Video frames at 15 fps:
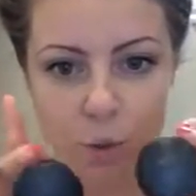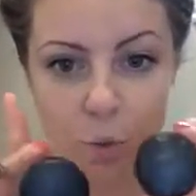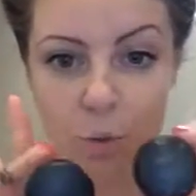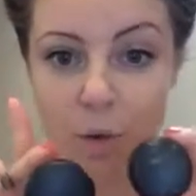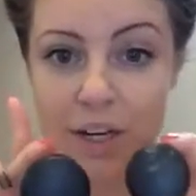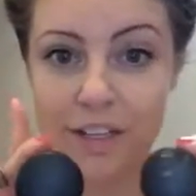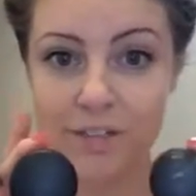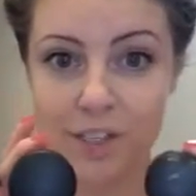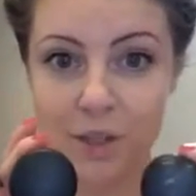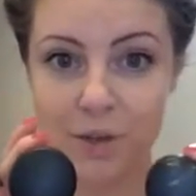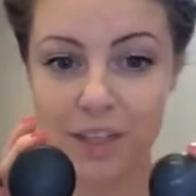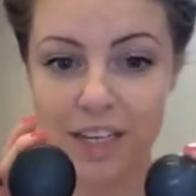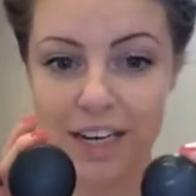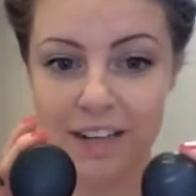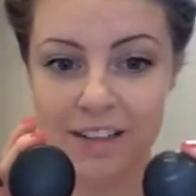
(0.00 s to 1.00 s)
one of
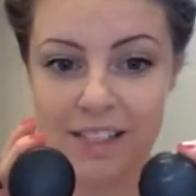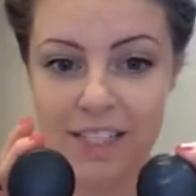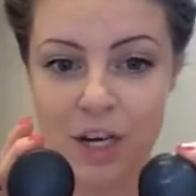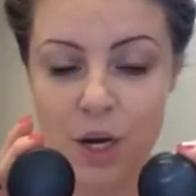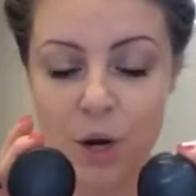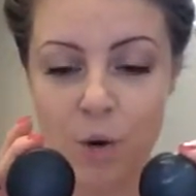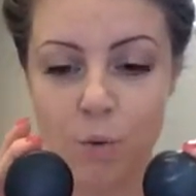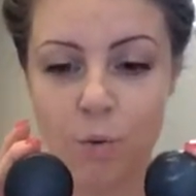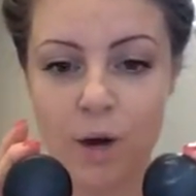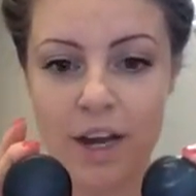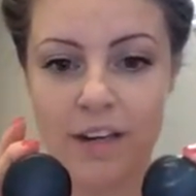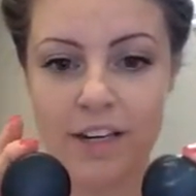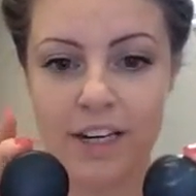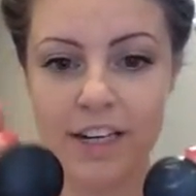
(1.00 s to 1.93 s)
two things. One